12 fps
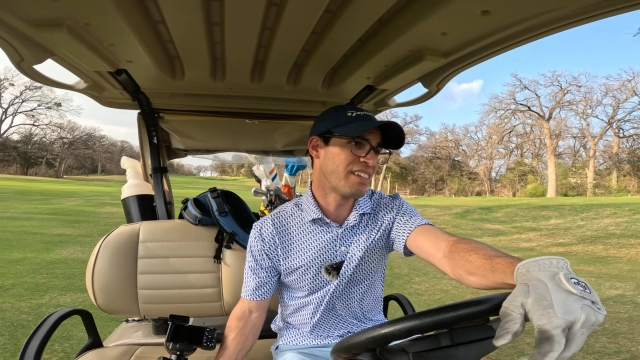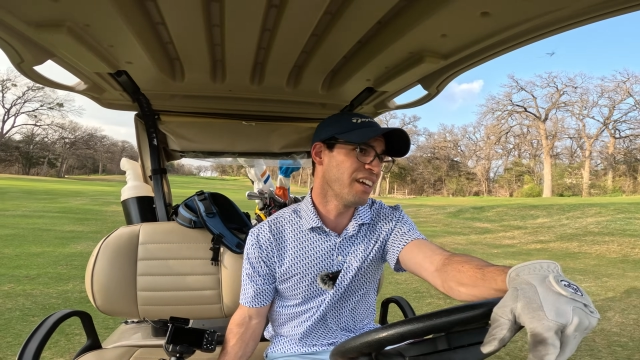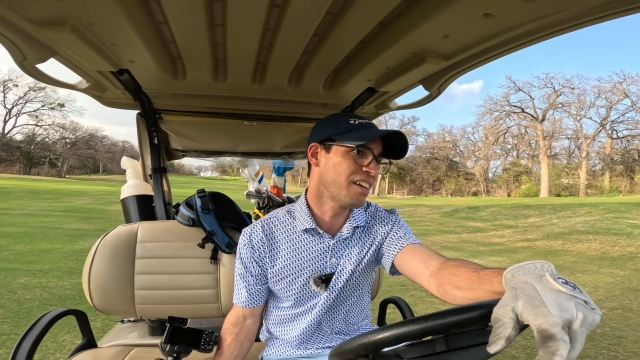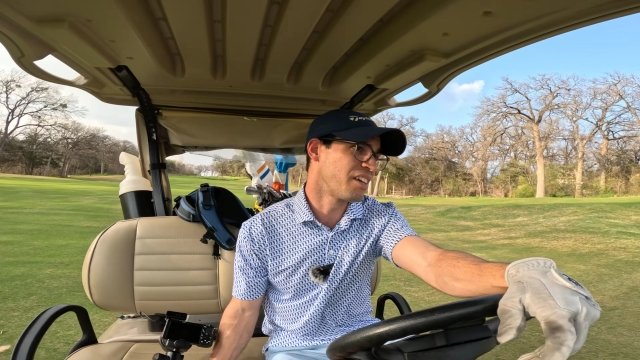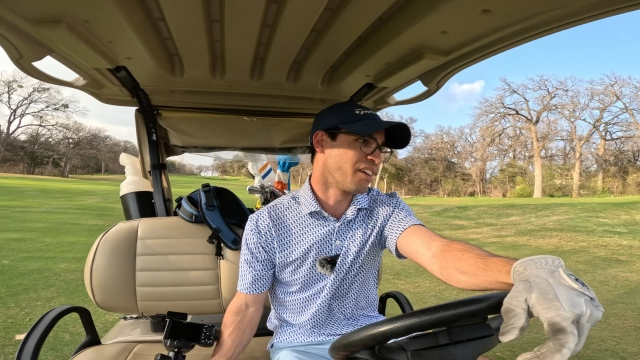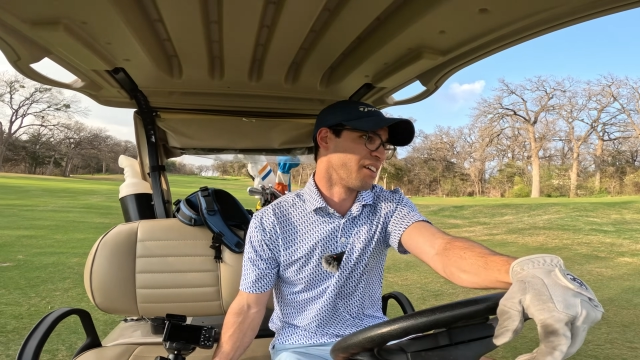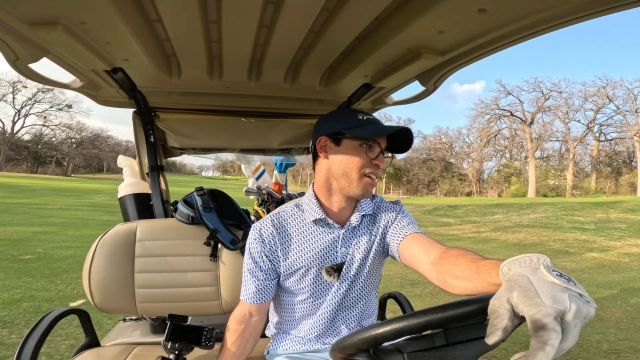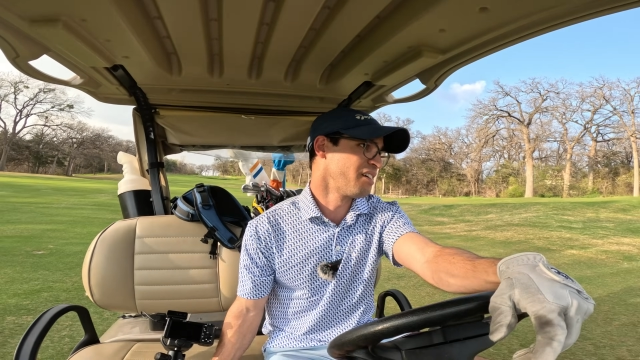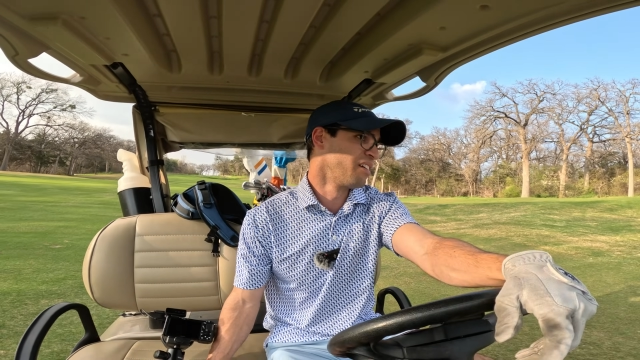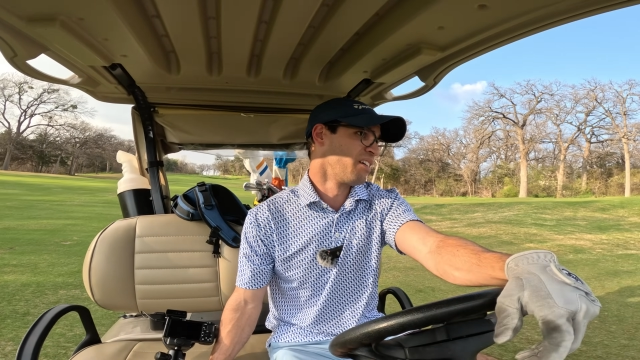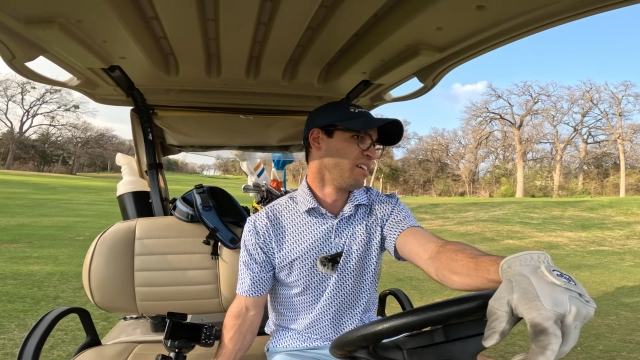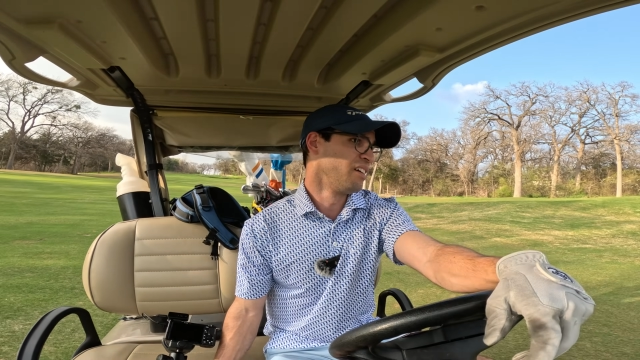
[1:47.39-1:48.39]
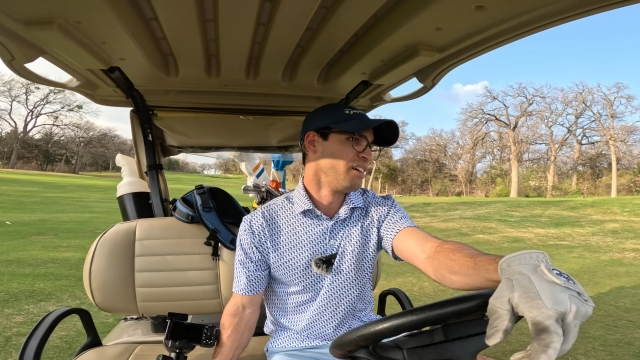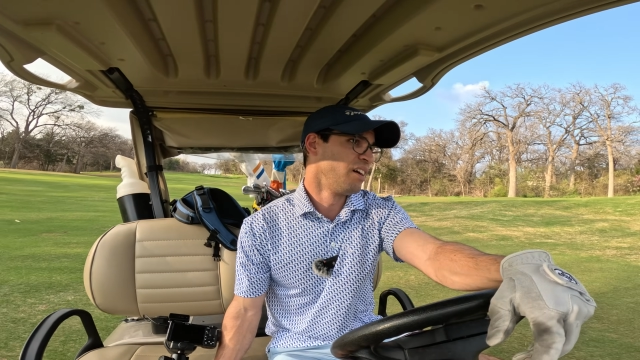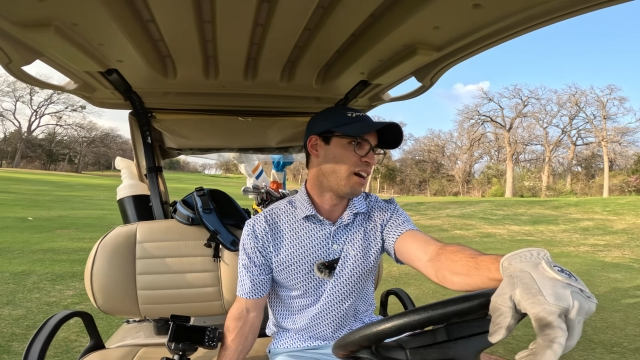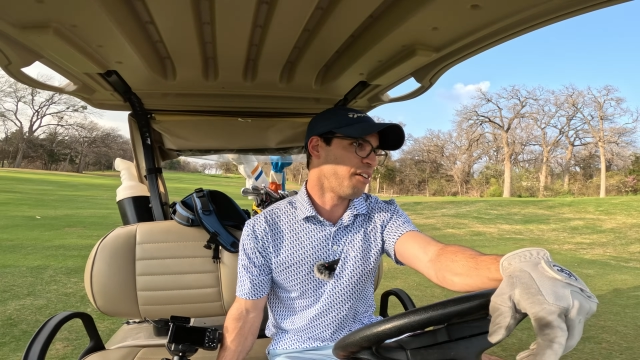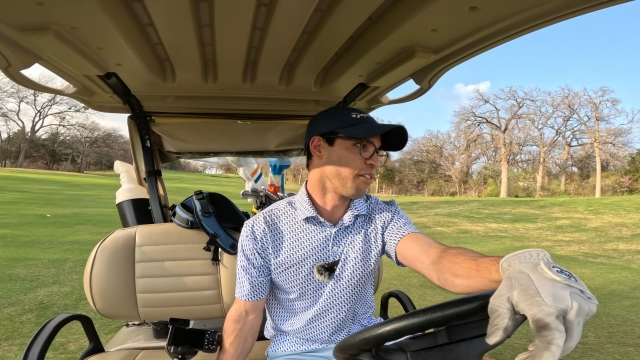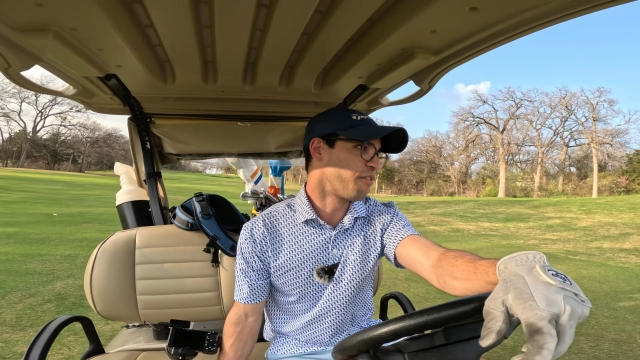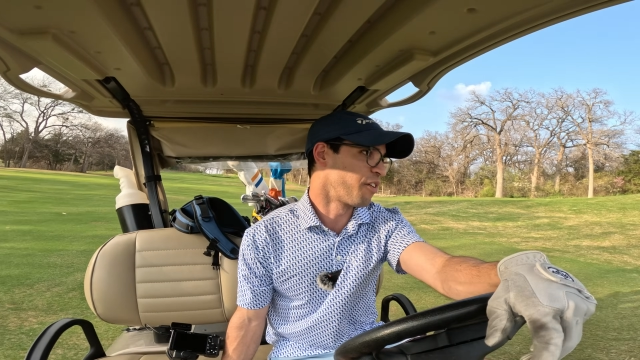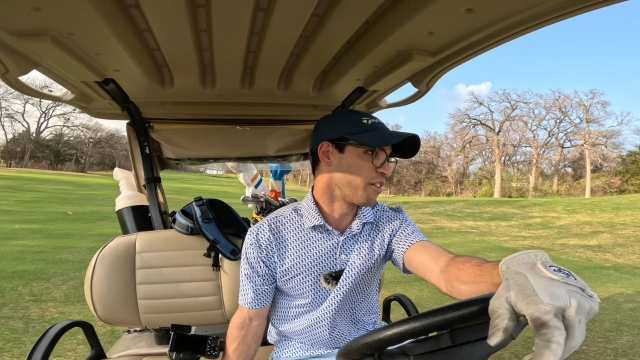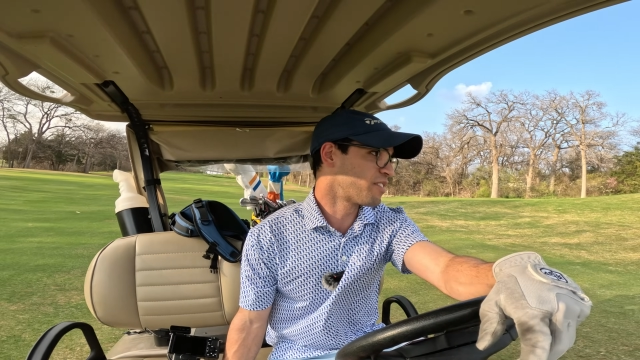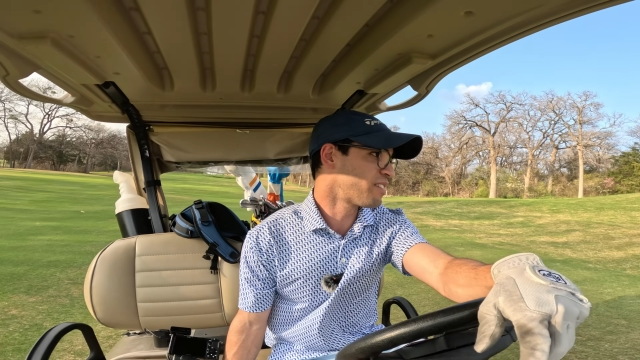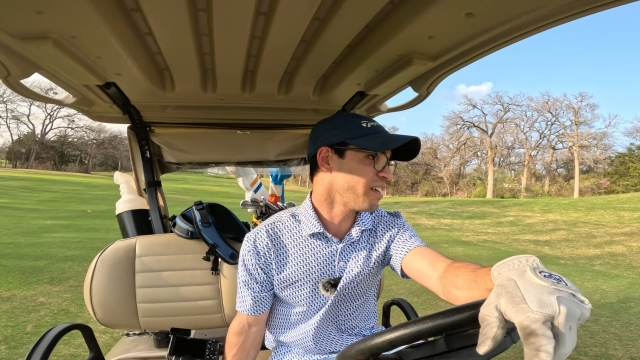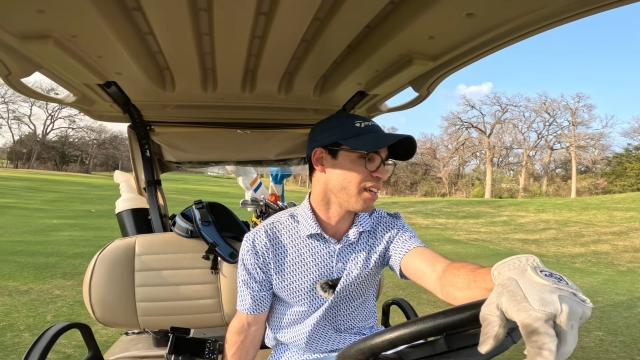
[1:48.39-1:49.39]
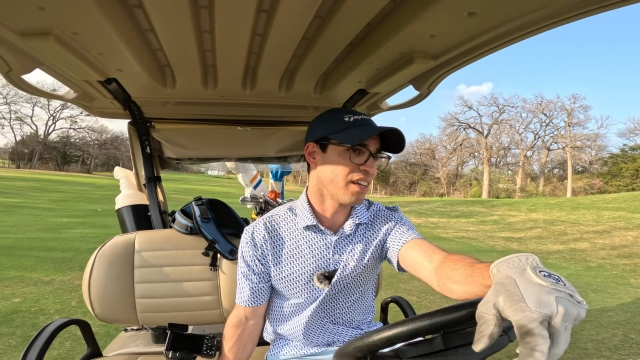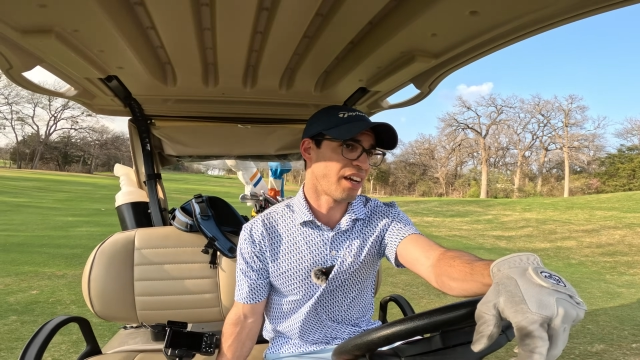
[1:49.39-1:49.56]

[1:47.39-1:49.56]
kick here off the first tee.